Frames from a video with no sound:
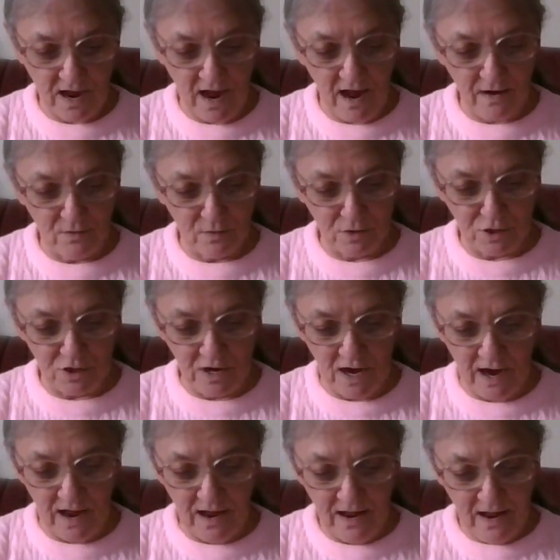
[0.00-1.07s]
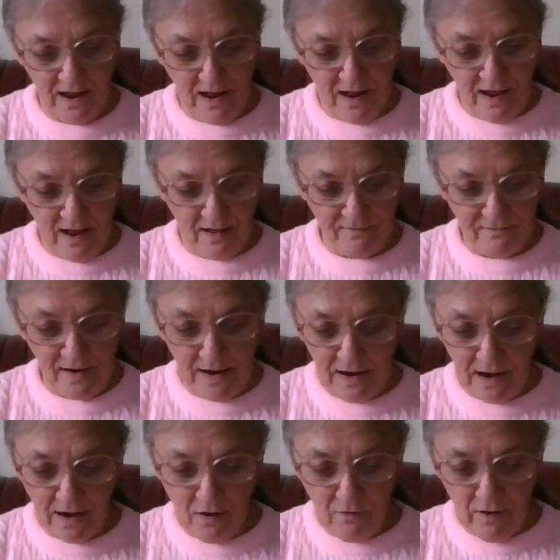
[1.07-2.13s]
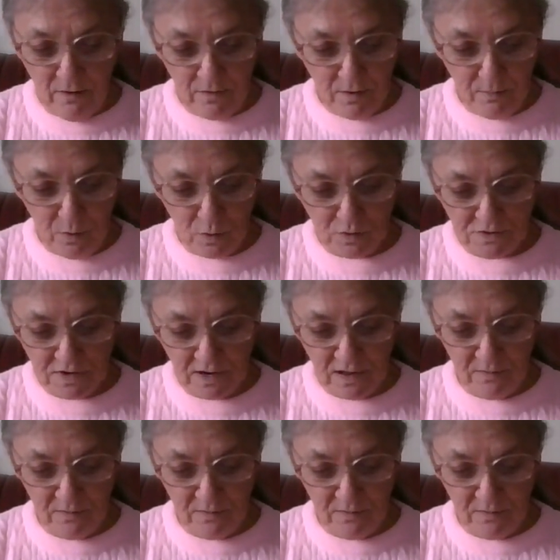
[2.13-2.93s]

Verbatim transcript: hello Sheila, I finally got round to posting